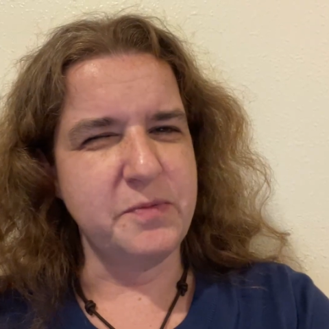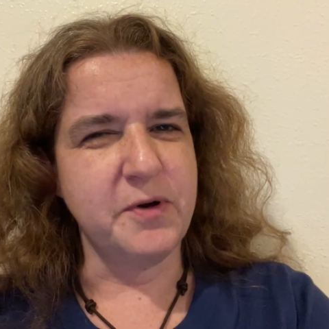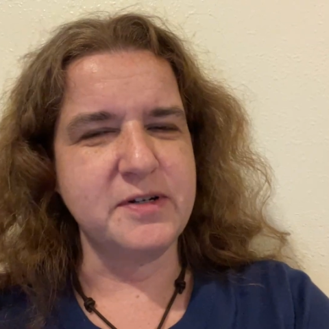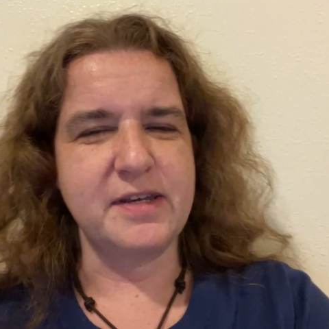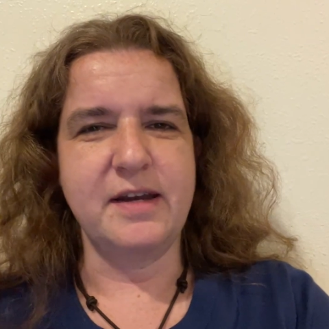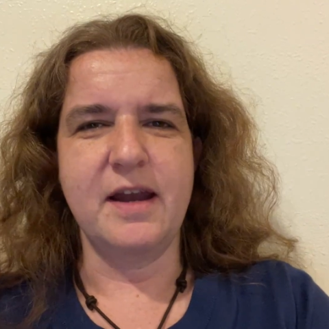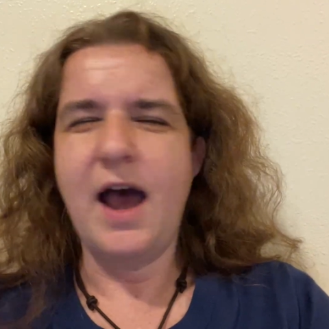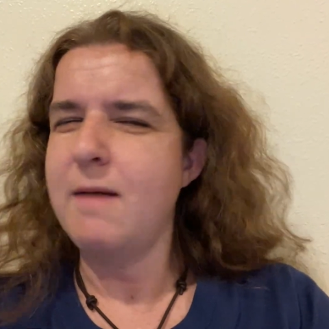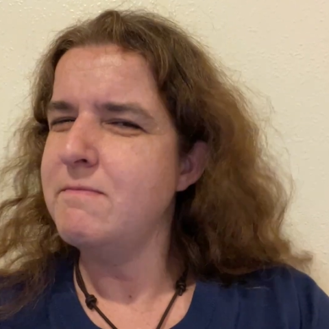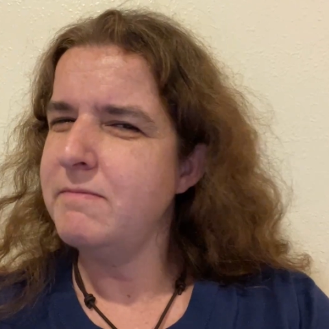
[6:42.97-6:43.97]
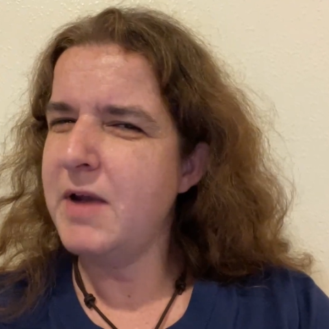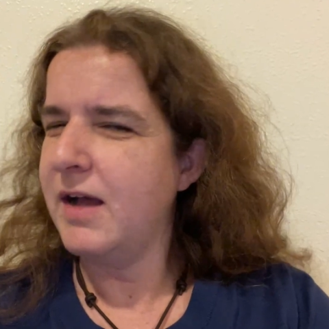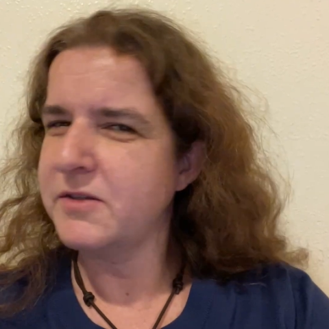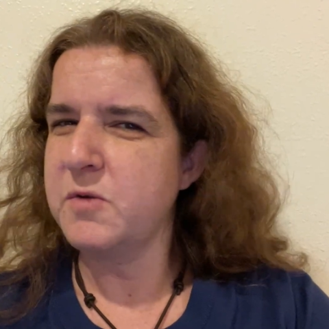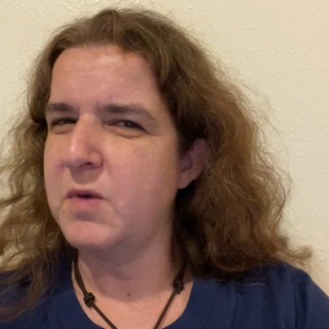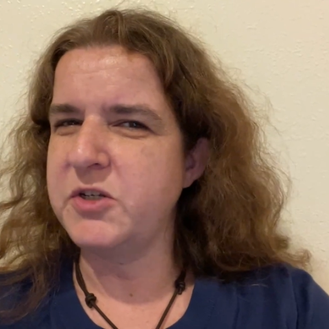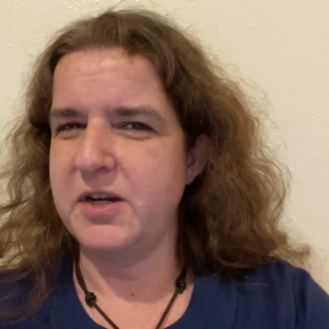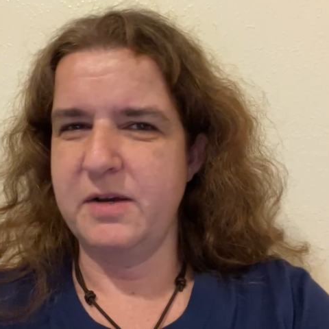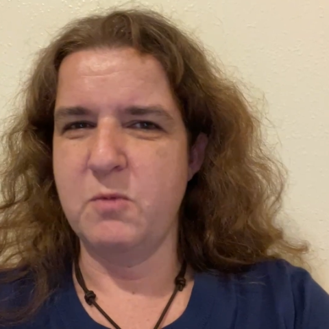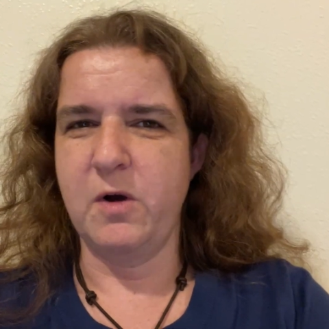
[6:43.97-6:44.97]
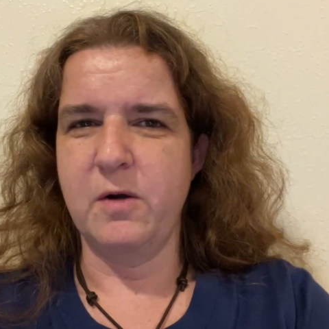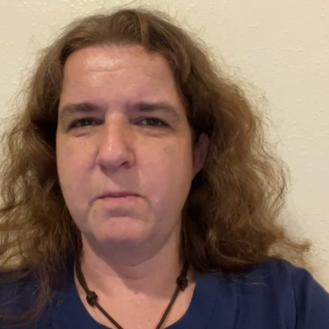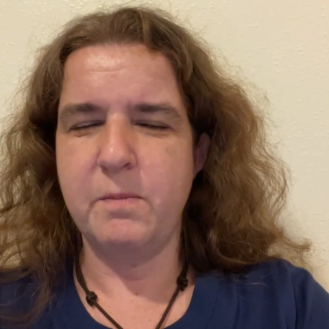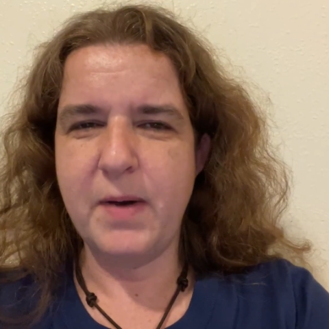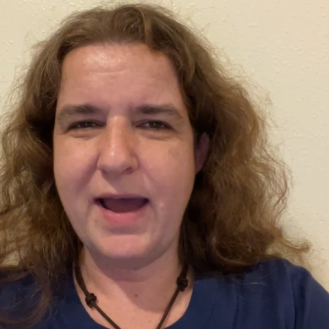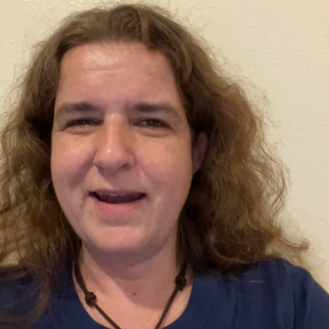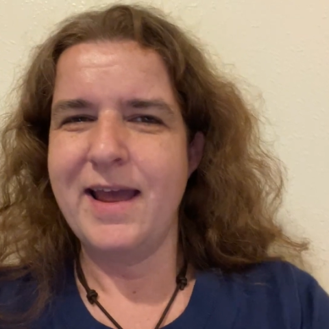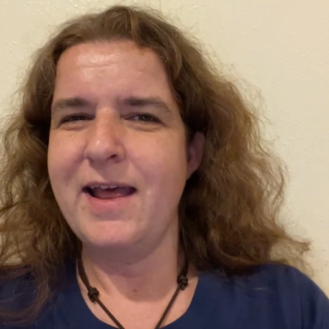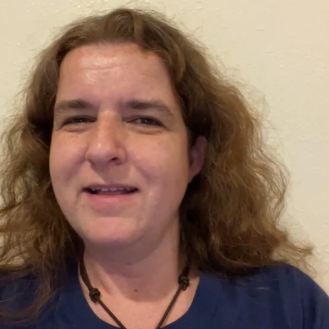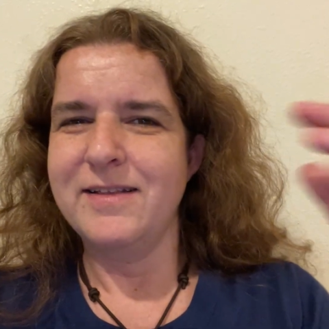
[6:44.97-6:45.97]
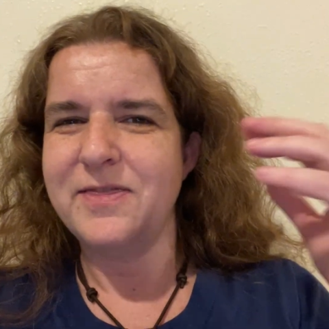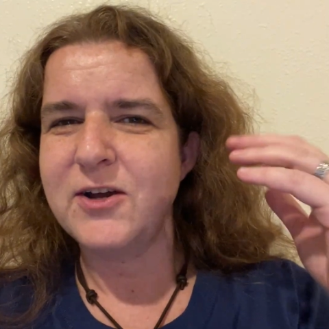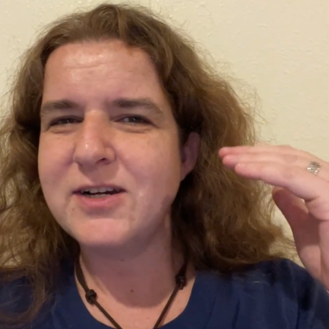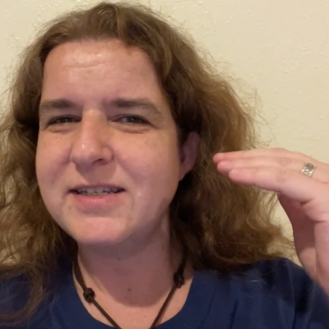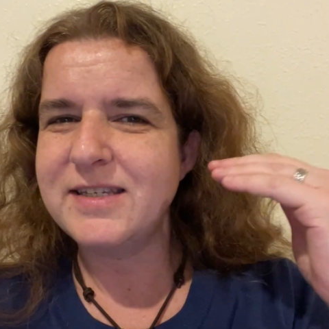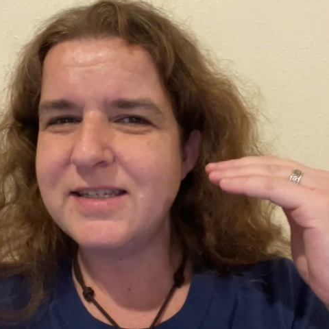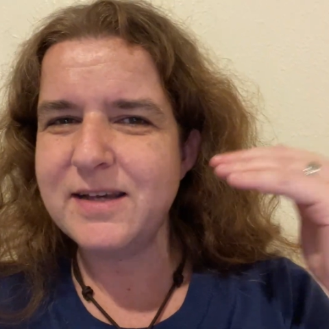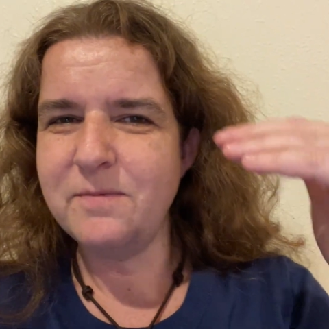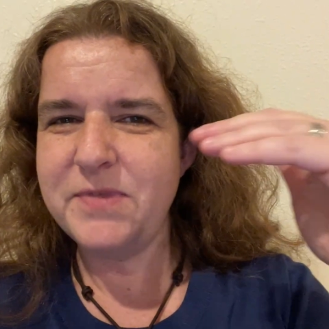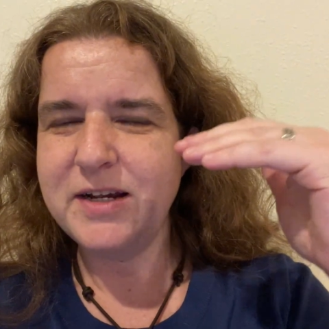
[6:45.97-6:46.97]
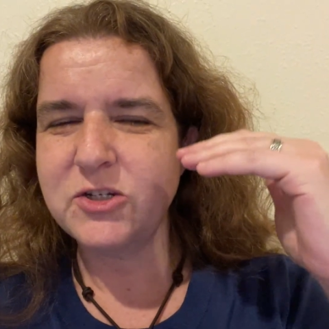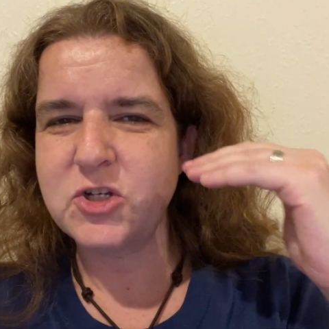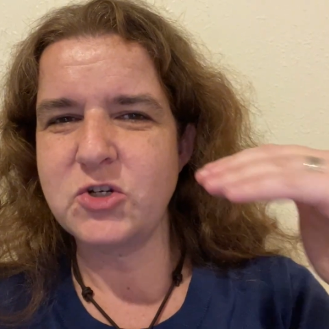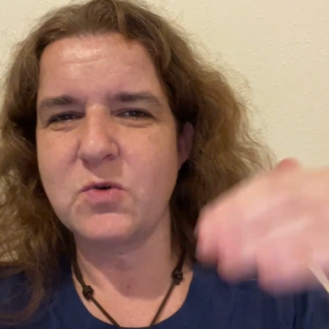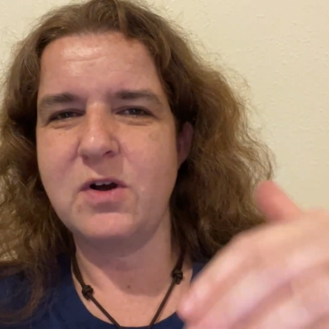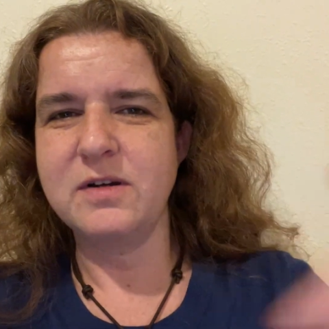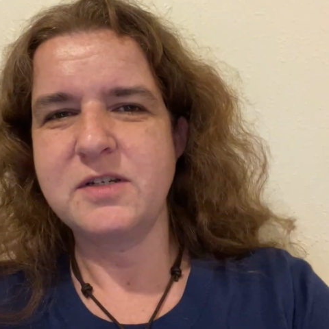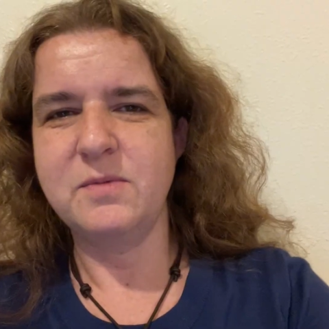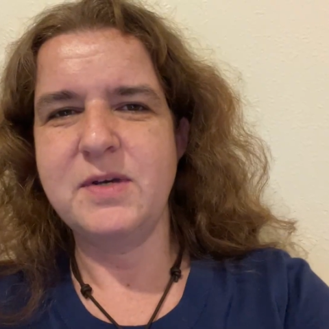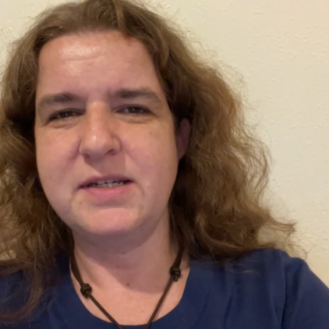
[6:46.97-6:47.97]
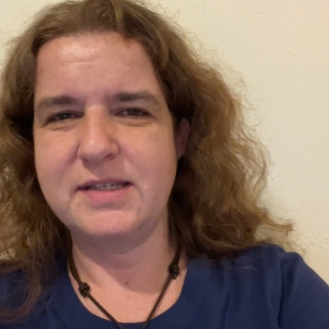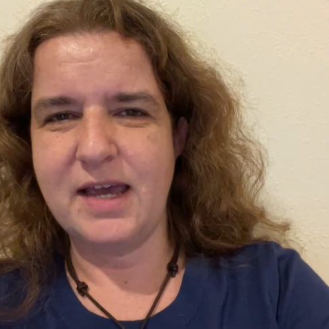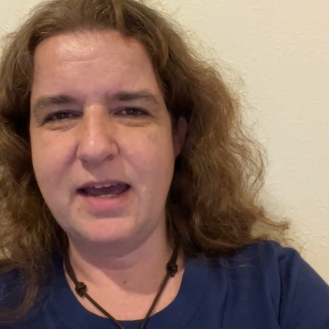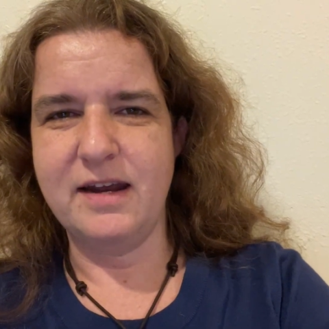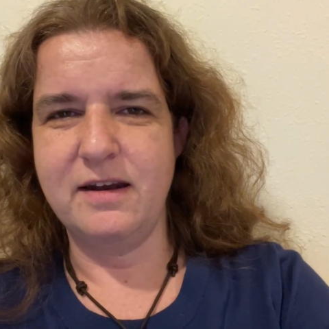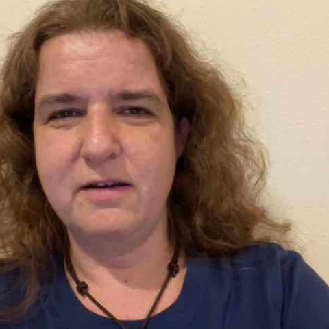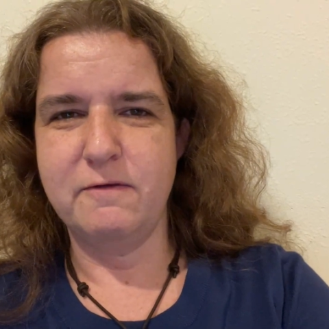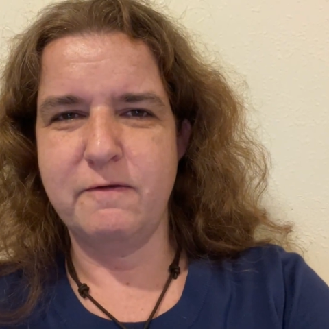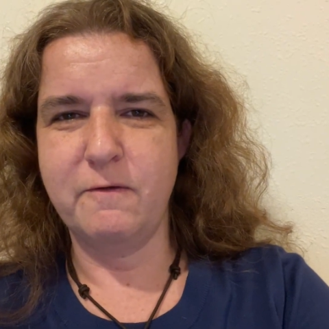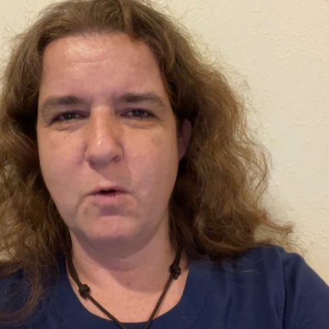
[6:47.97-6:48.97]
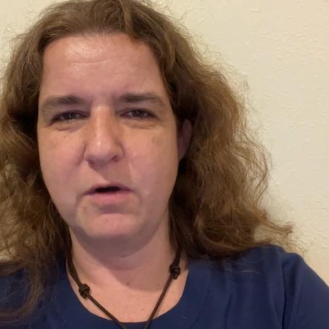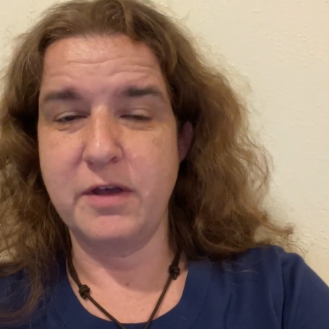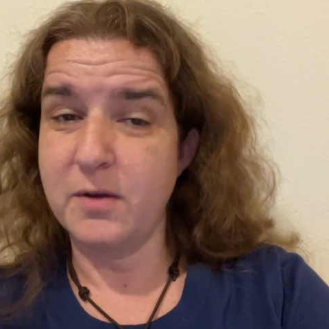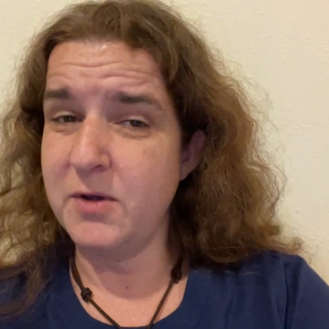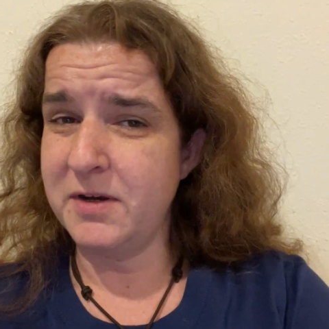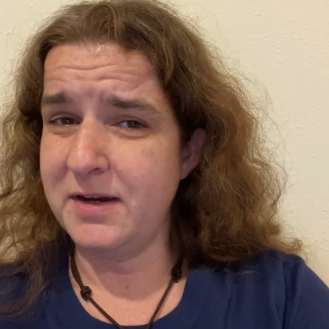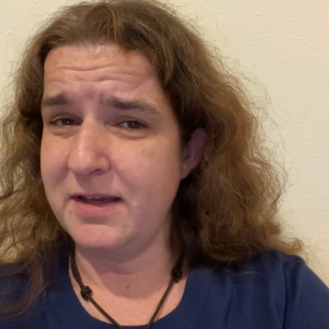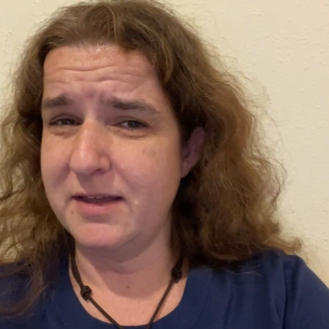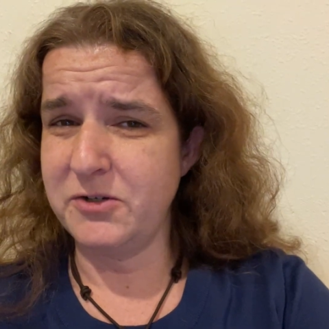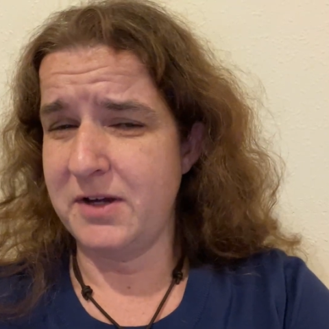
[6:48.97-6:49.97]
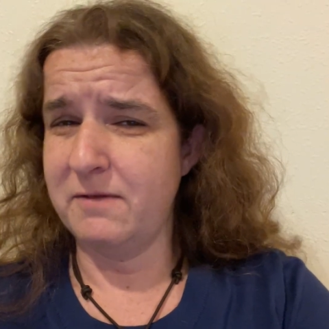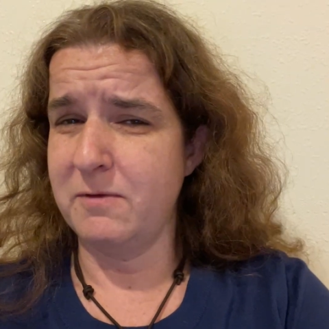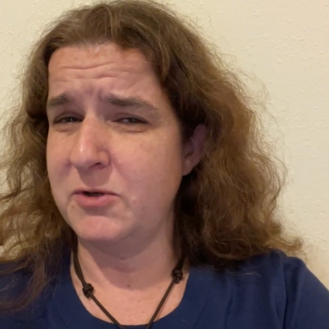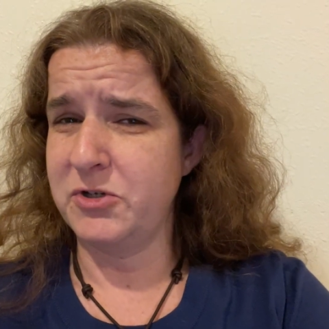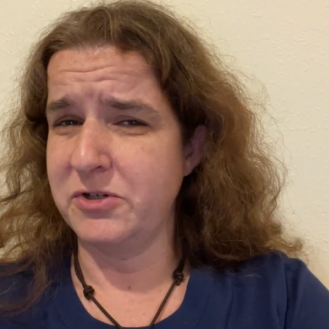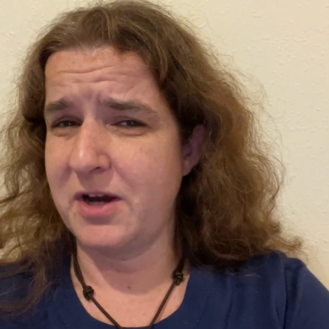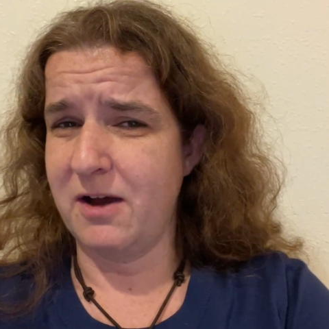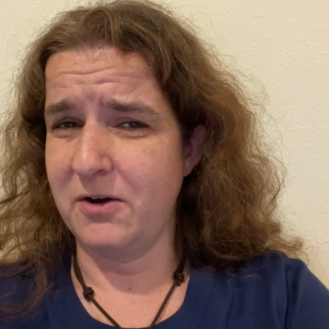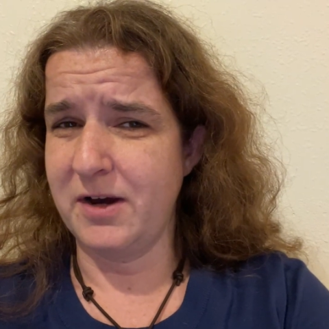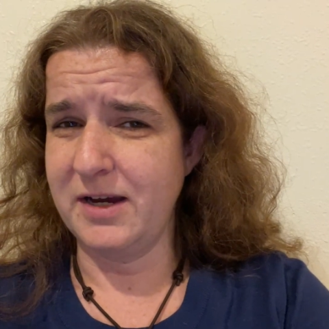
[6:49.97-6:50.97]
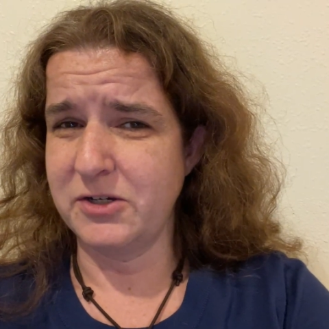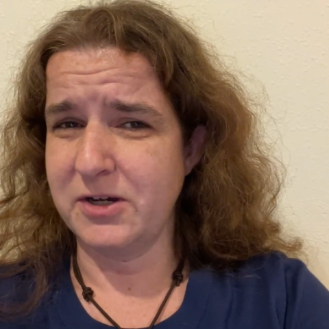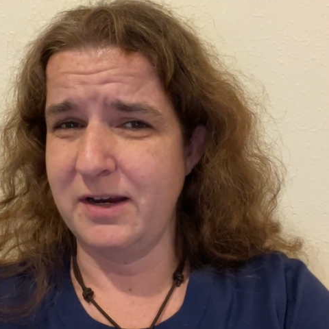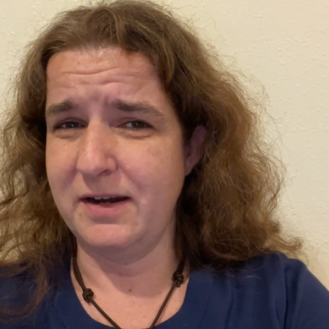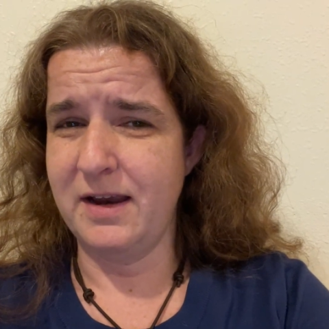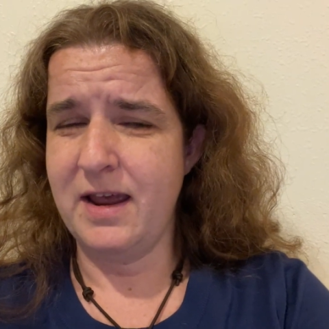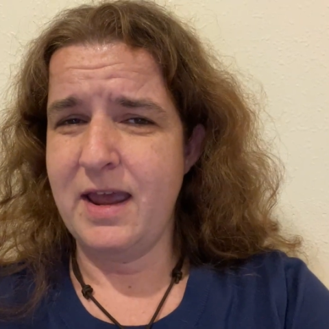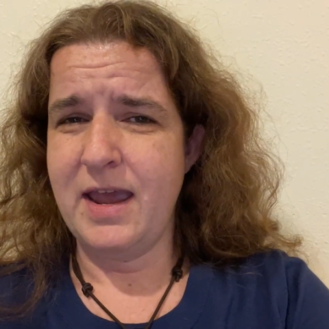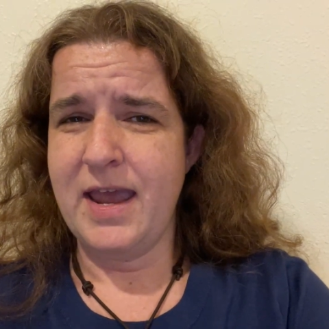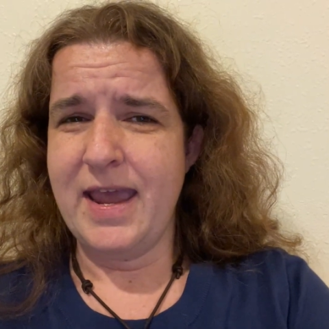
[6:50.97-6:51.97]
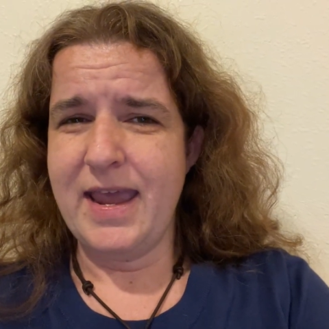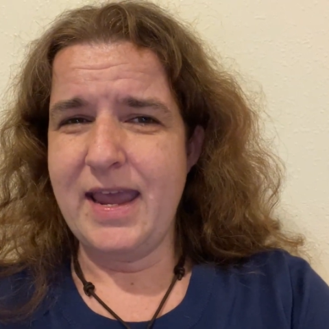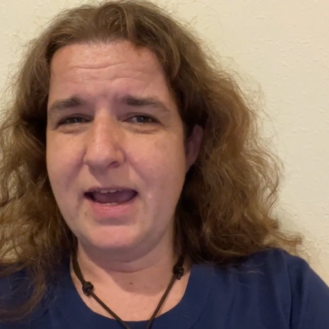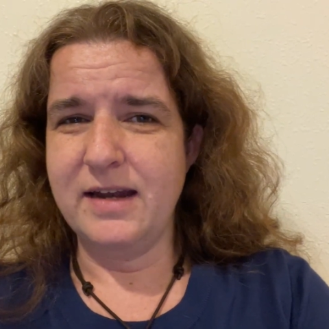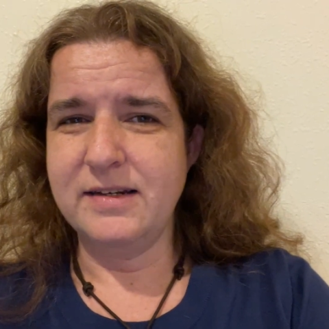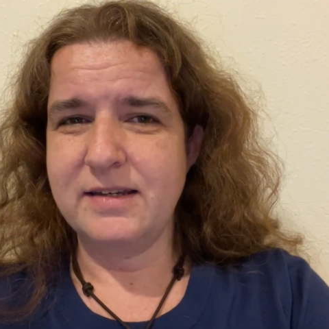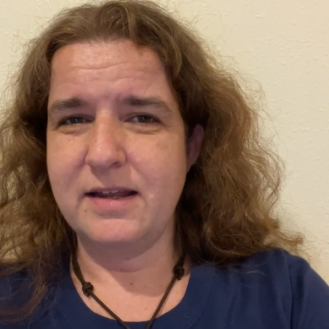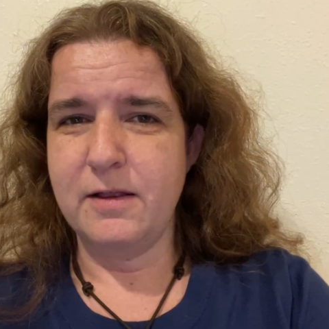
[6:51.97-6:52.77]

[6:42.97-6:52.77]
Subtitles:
person. I'm not so much anymore, but there is something strong to be said for the community that you get from a church congregation. And